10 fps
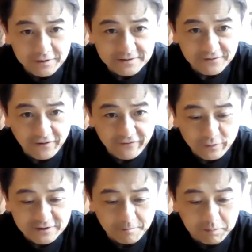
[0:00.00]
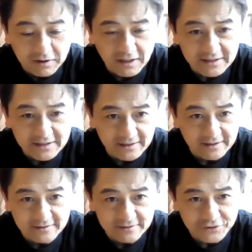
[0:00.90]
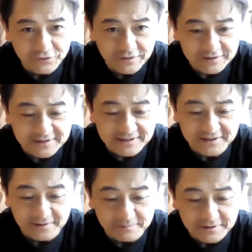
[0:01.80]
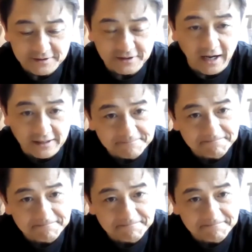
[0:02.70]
is it for everyone to plug into the systems, Scott?